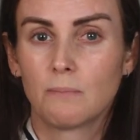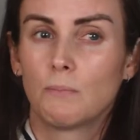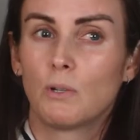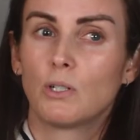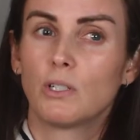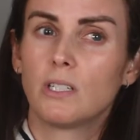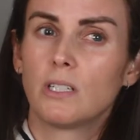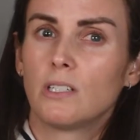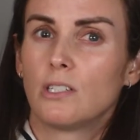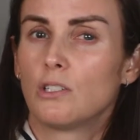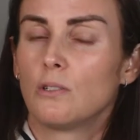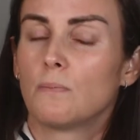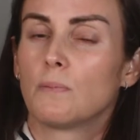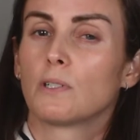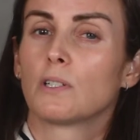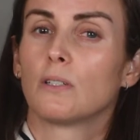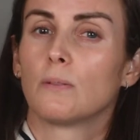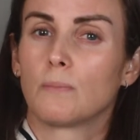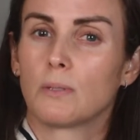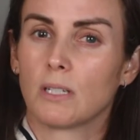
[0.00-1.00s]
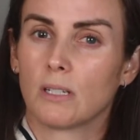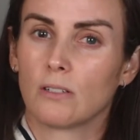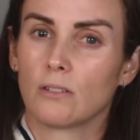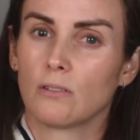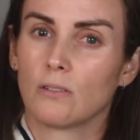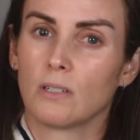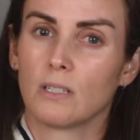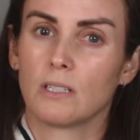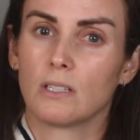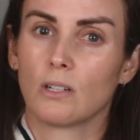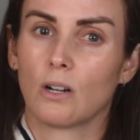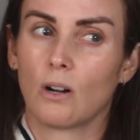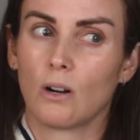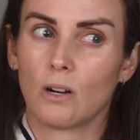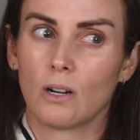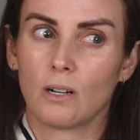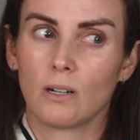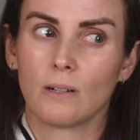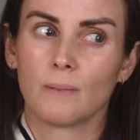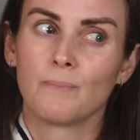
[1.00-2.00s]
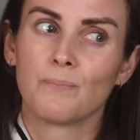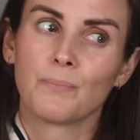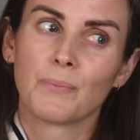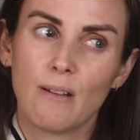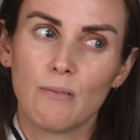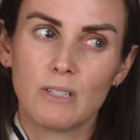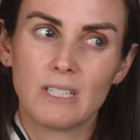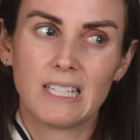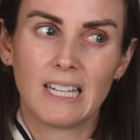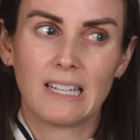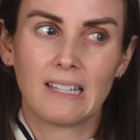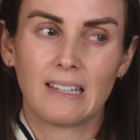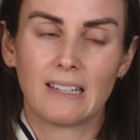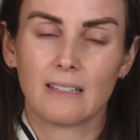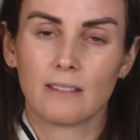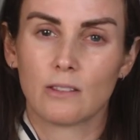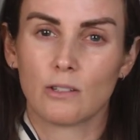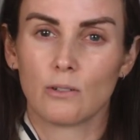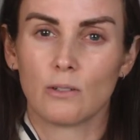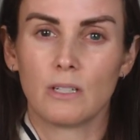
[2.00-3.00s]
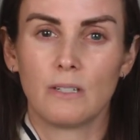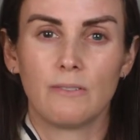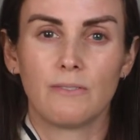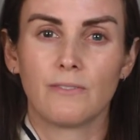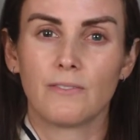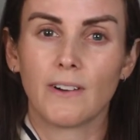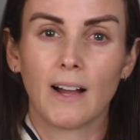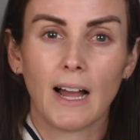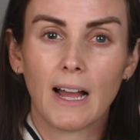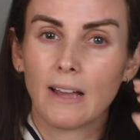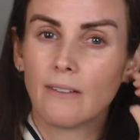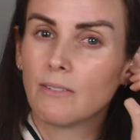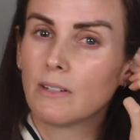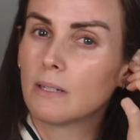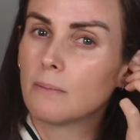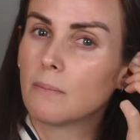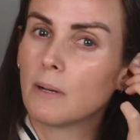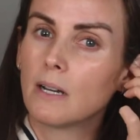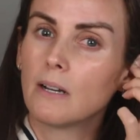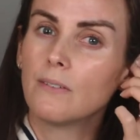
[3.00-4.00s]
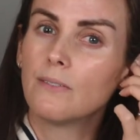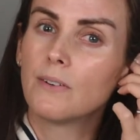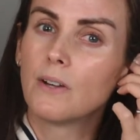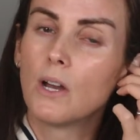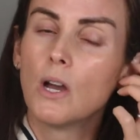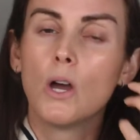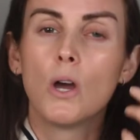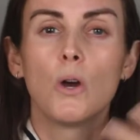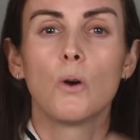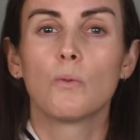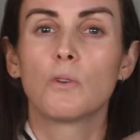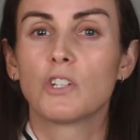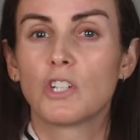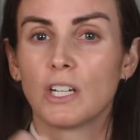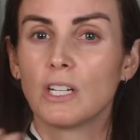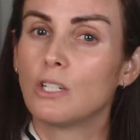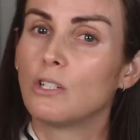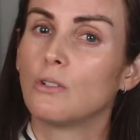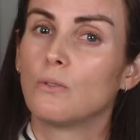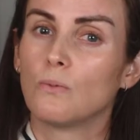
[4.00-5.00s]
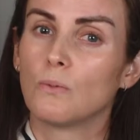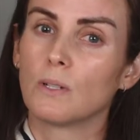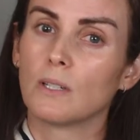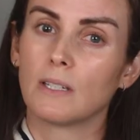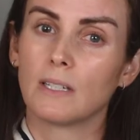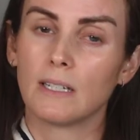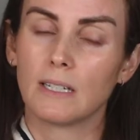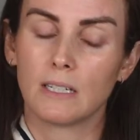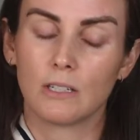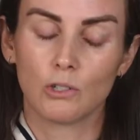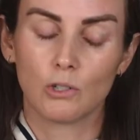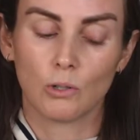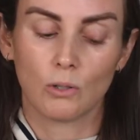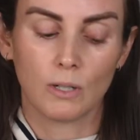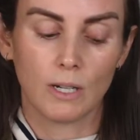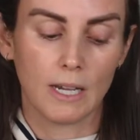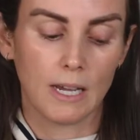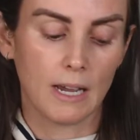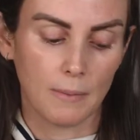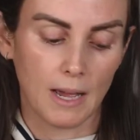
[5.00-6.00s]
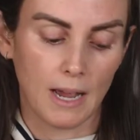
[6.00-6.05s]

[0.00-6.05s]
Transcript: Most of the Supergoop sunscreens are, I would say, like 35 and above, which I do really enjoy.